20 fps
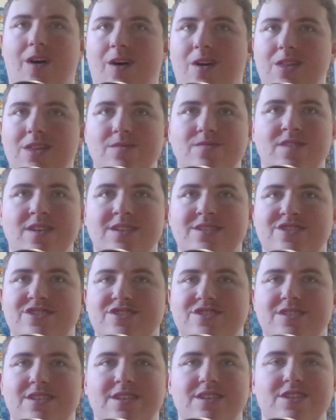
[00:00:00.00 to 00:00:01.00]
to all
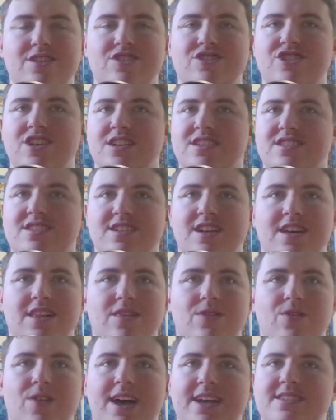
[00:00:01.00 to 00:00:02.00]
of us
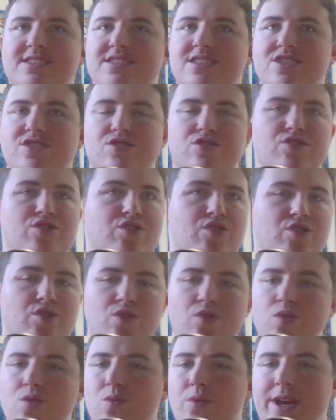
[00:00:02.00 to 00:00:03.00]
just less than
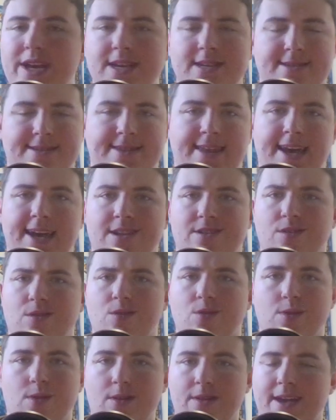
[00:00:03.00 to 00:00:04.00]
2 weeks
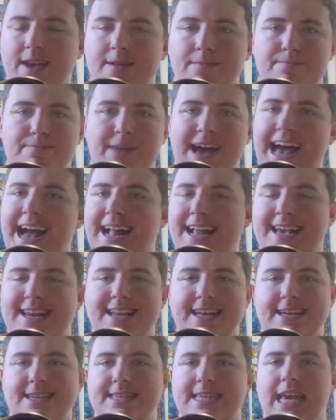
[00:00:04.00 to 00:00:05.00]
later looking
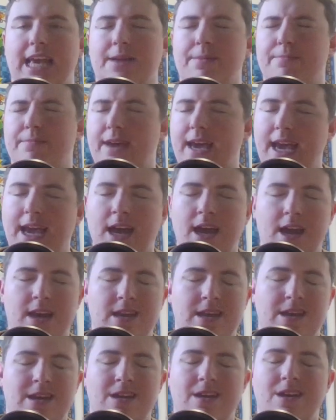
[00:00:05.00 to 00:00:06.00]
back and asking,
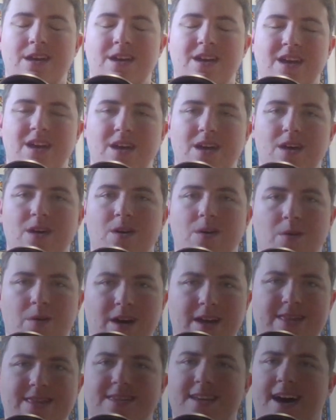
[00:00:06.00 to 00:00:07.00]
man,
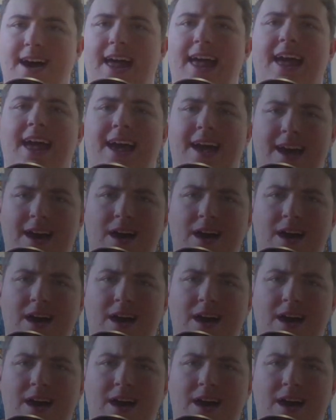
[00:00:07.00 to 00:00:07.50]
what the